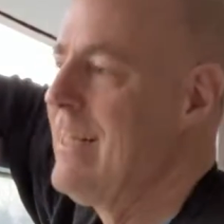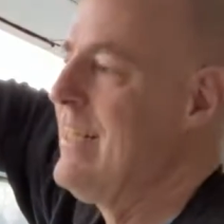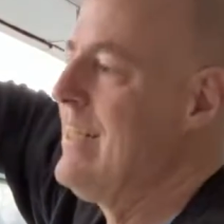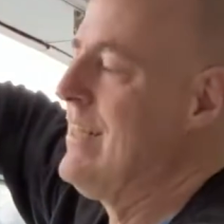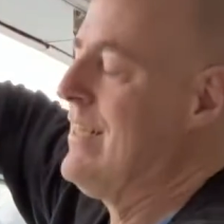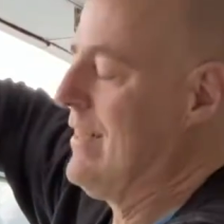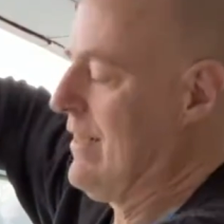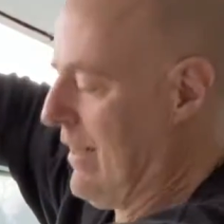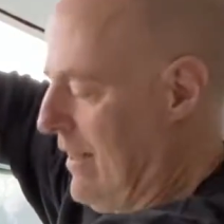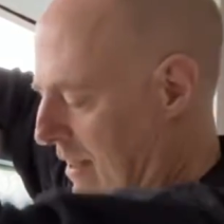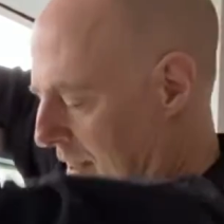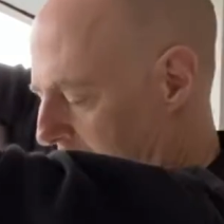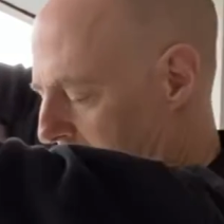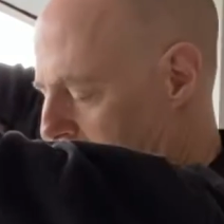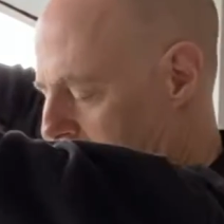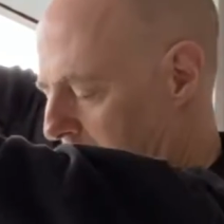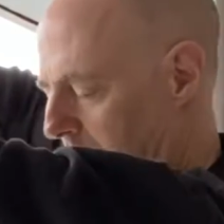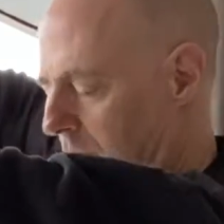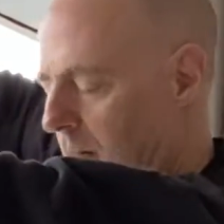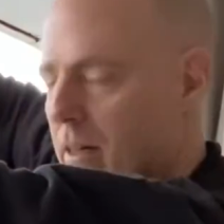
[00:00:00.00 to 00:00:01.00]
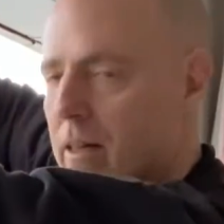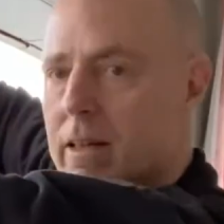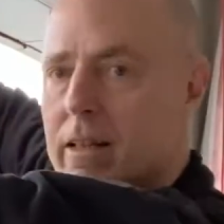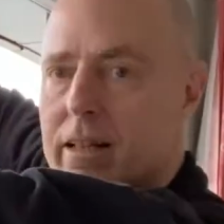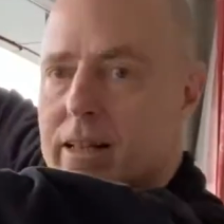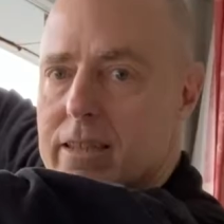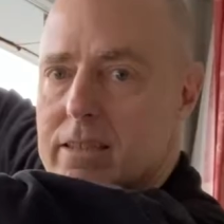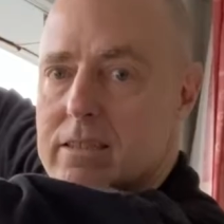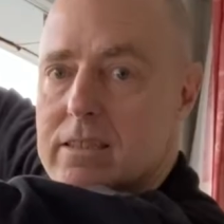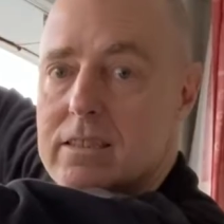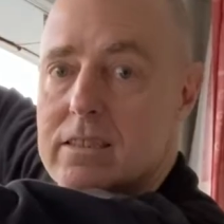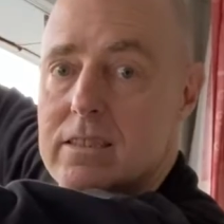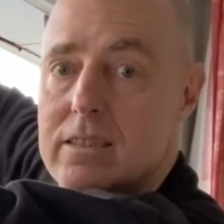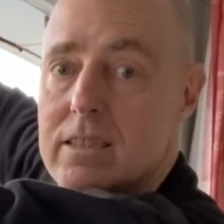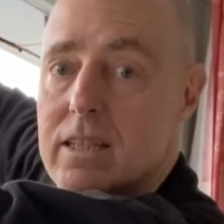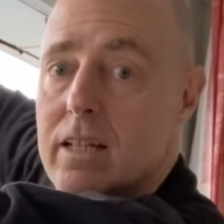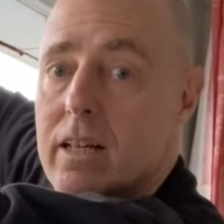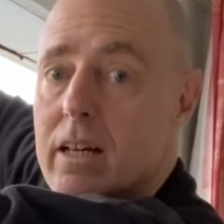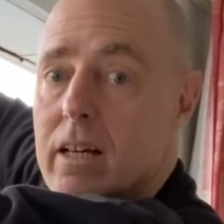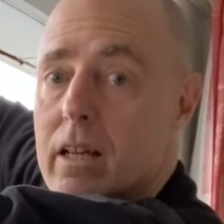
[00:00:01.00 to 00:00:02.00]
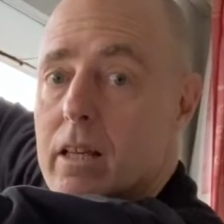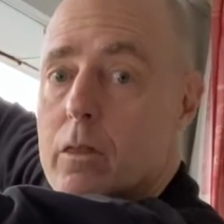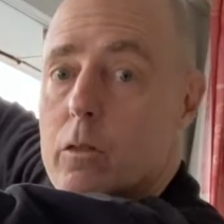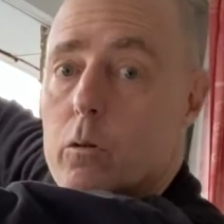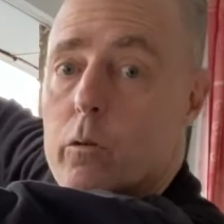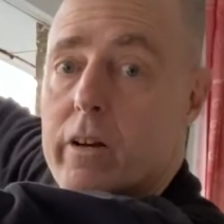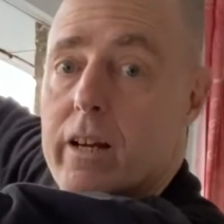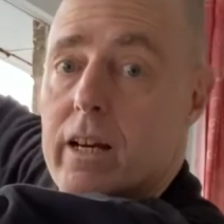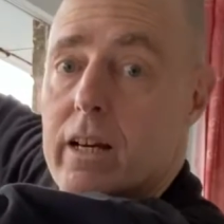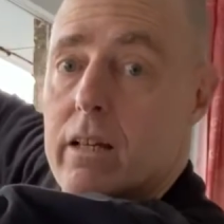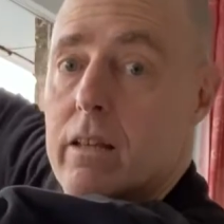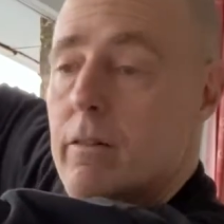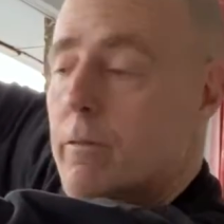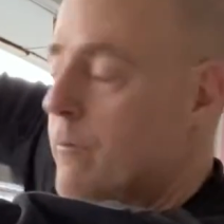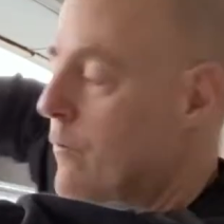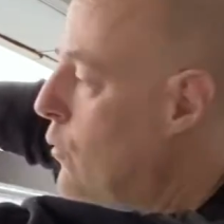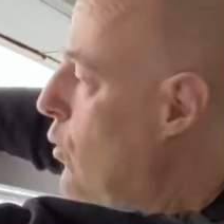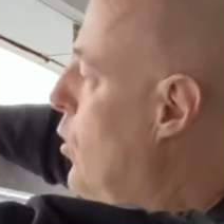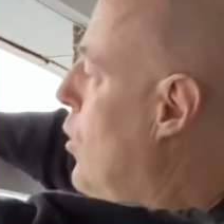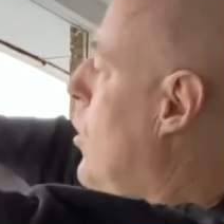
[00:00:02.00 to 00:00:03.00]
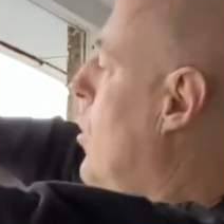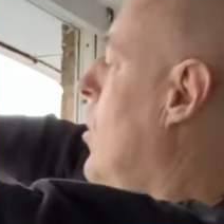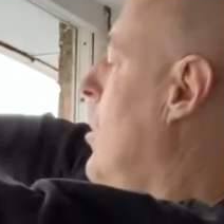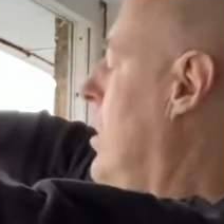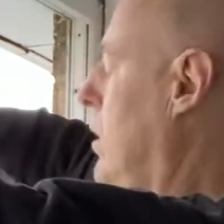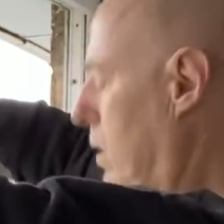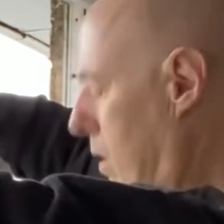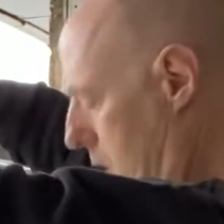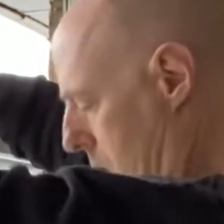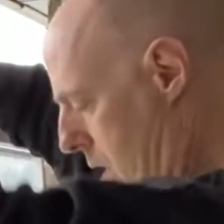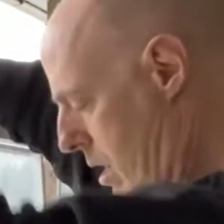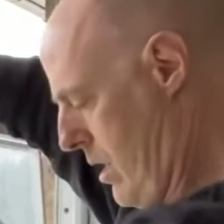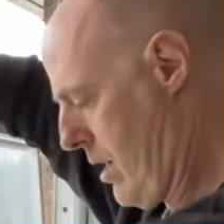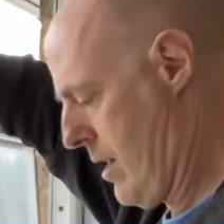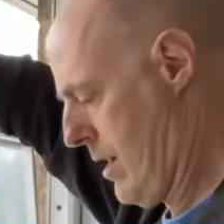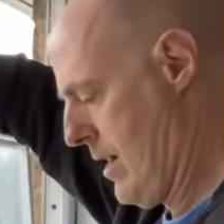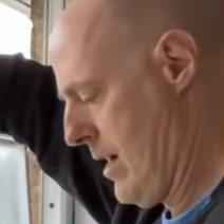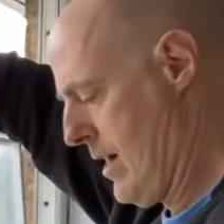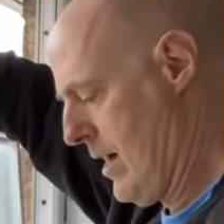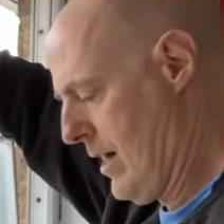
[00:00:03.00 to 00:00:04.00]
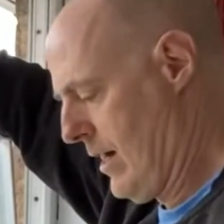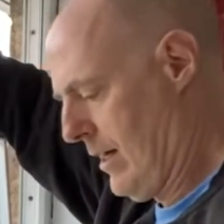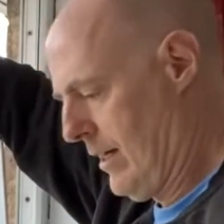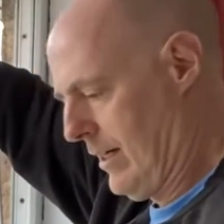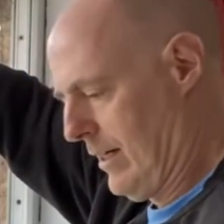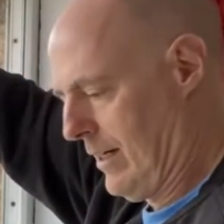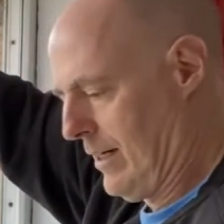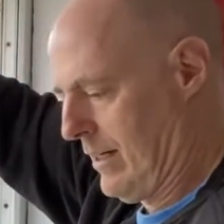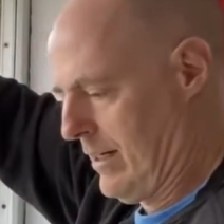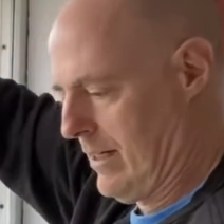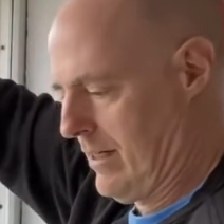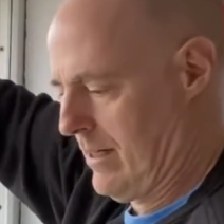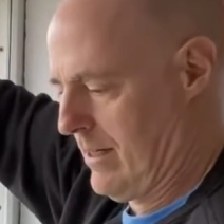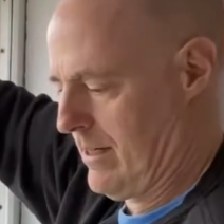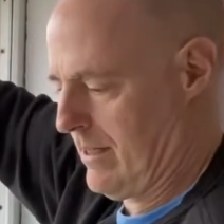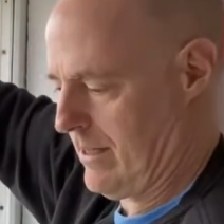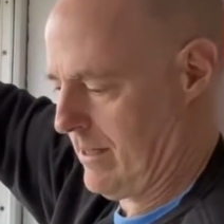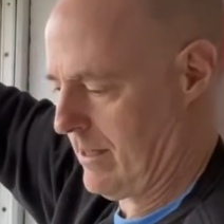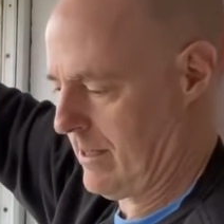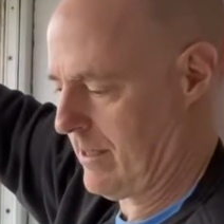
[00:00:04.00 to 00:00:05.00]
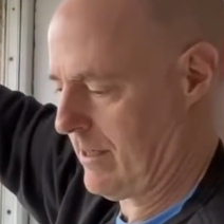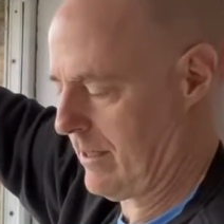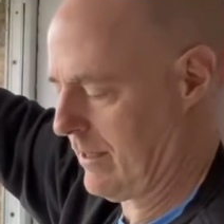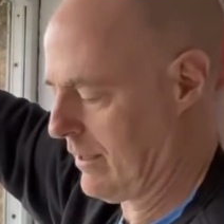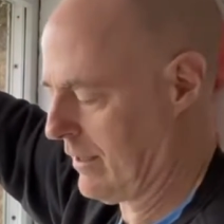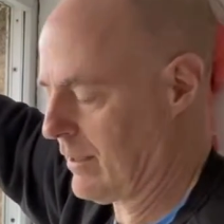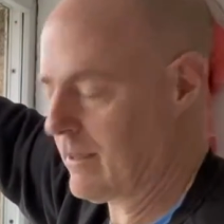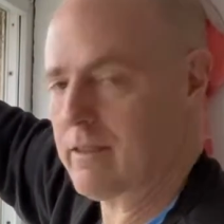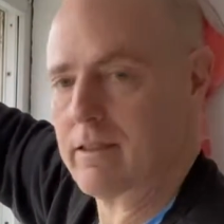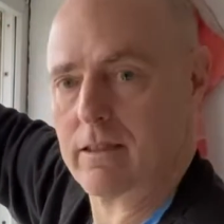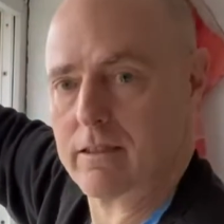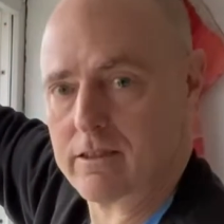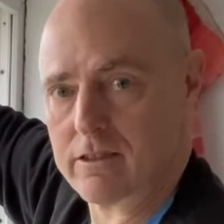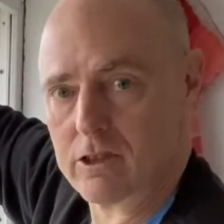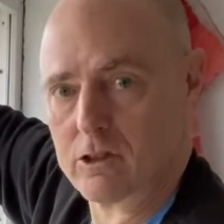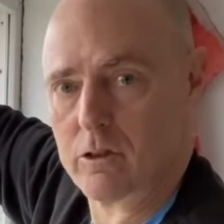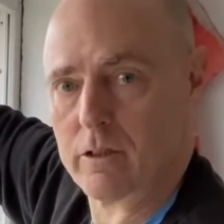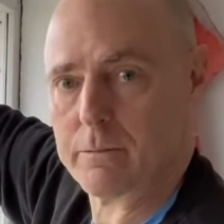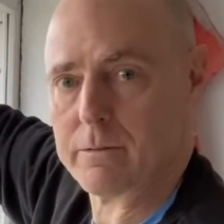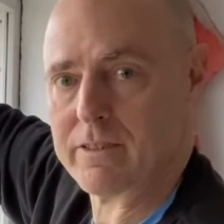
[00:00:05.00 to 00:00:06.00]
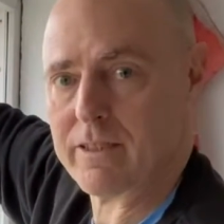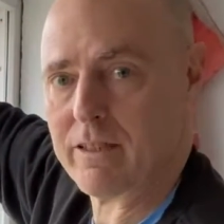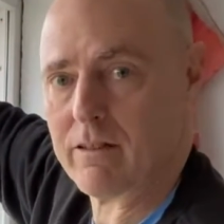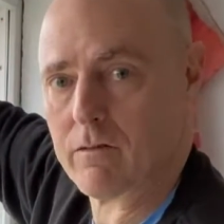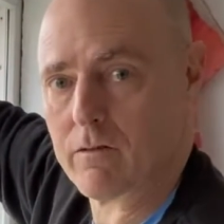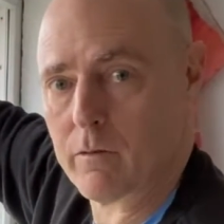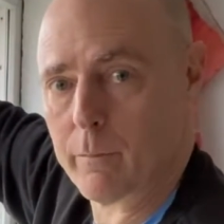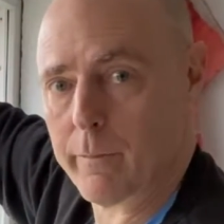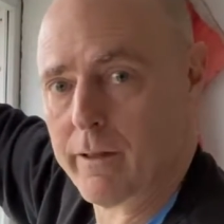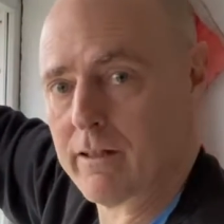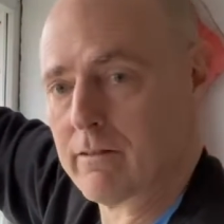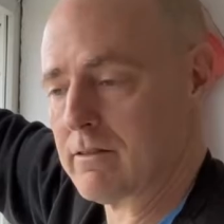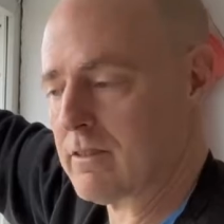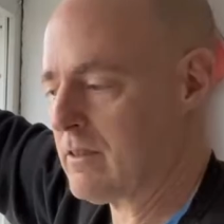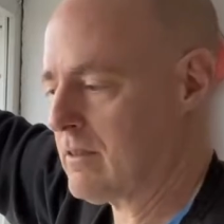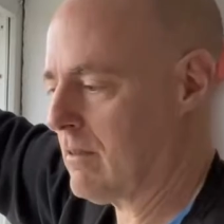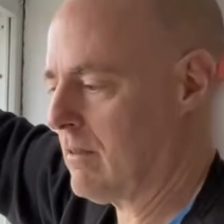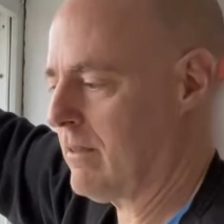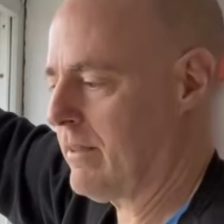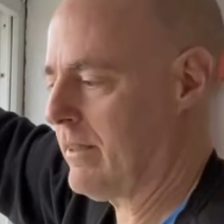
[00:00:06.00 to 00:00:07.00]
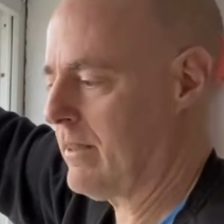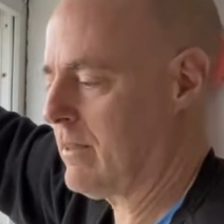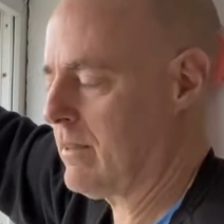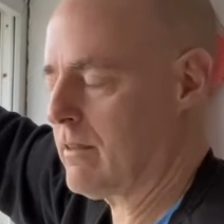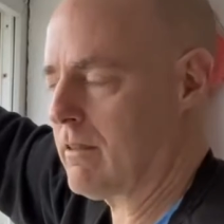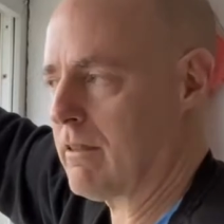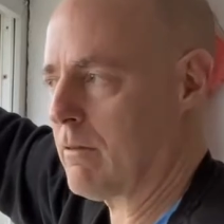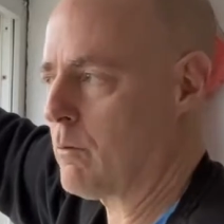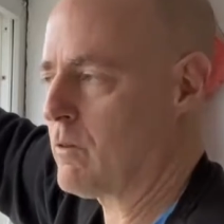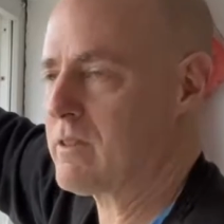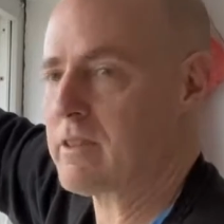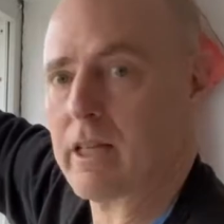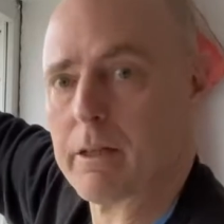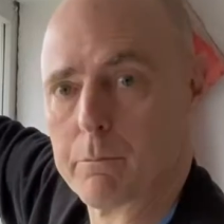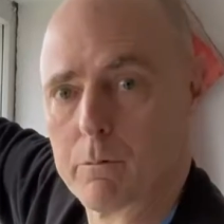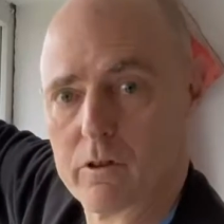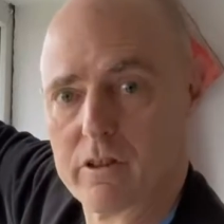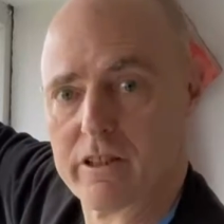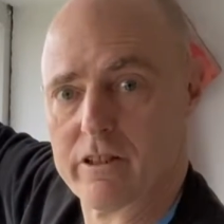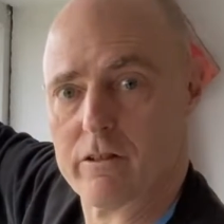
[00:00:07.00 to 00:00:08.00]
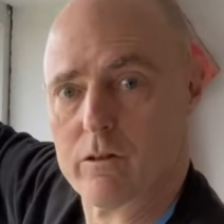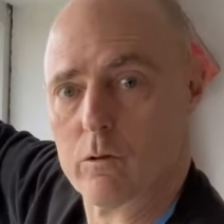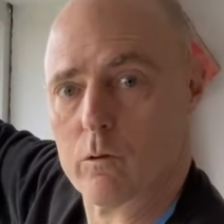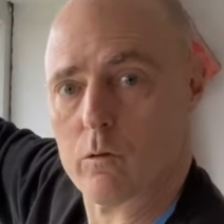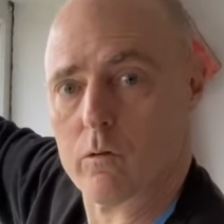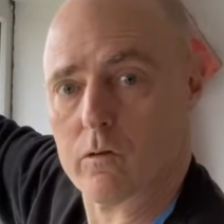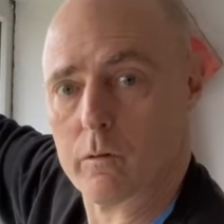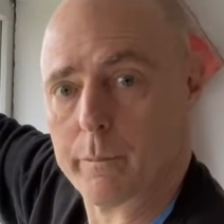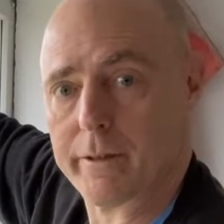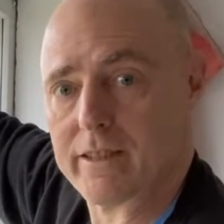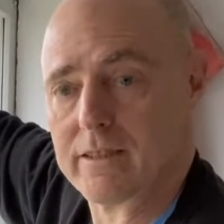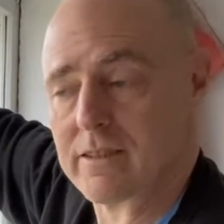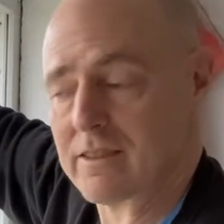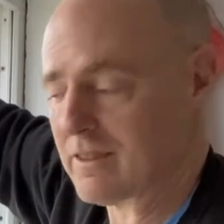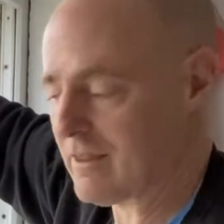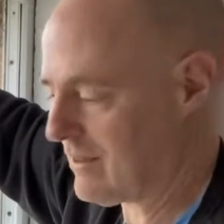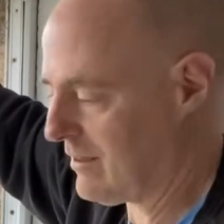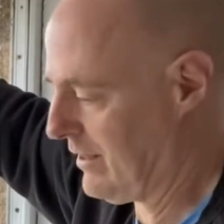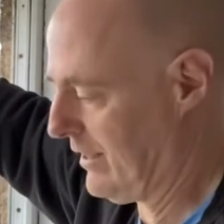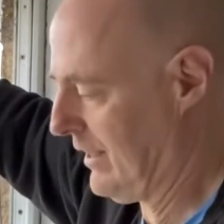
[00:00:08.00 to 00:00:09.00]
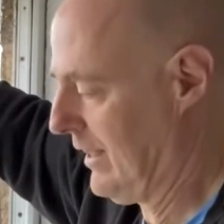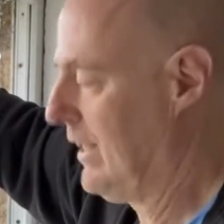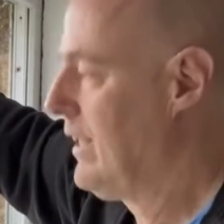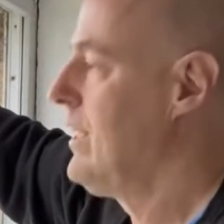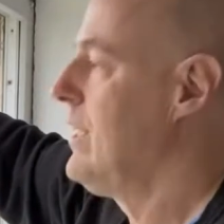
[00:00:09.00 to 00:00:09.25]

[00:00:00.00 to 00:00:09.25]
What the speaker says: So that's 3 out of the 4 kind of strips out from outside. And I was able to do it all from inside.